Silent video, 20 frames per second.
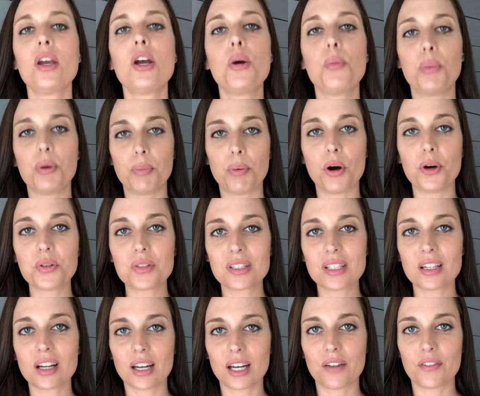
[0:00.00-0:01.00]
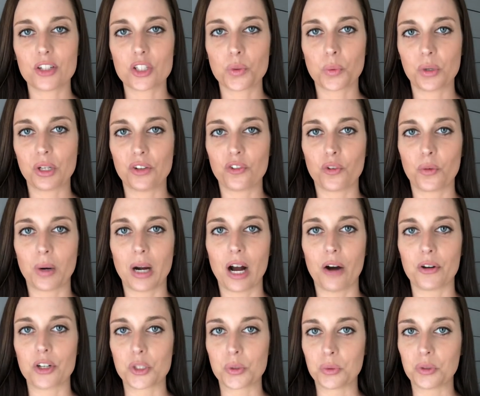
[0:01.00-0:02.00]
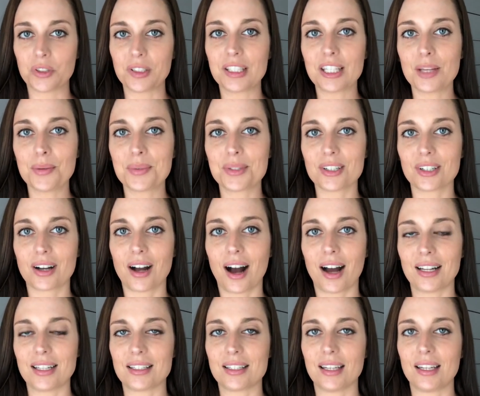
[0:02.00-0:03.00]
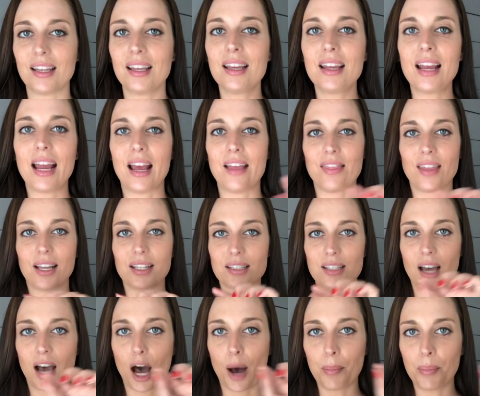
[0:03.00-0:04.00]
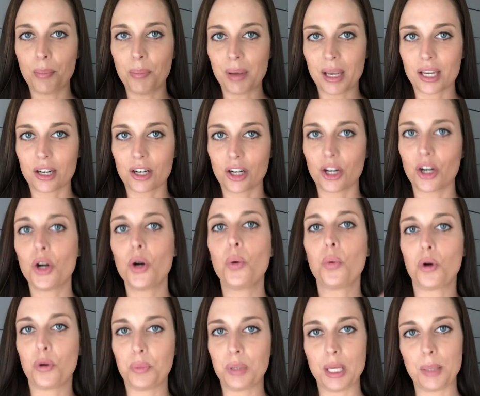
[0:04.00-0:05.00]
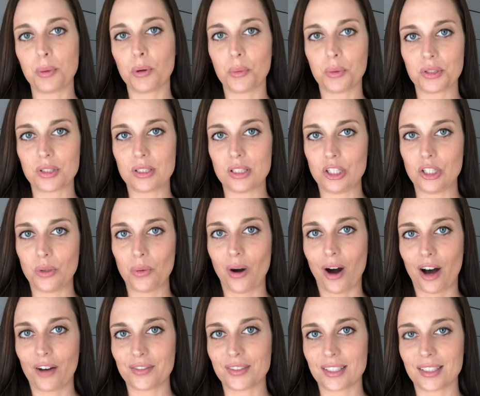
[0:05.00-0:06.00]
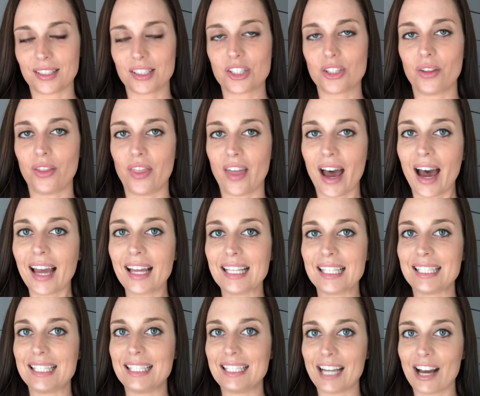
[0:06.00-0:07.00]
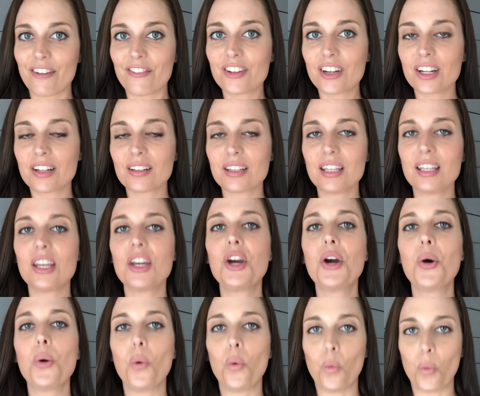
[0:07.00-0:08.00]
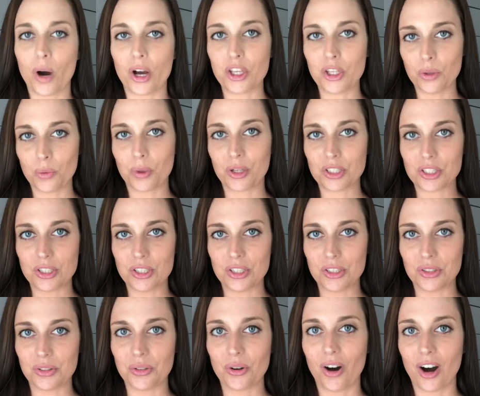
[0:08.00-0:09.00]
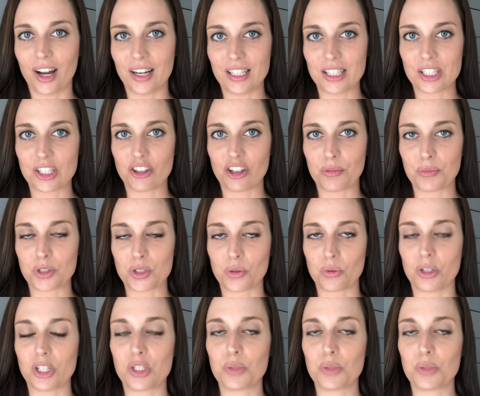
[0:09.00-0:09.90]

But posting on every 24 hours really keeps your content in that top banner where people will see you often. So that is definitely what you want to do on Instagram stories.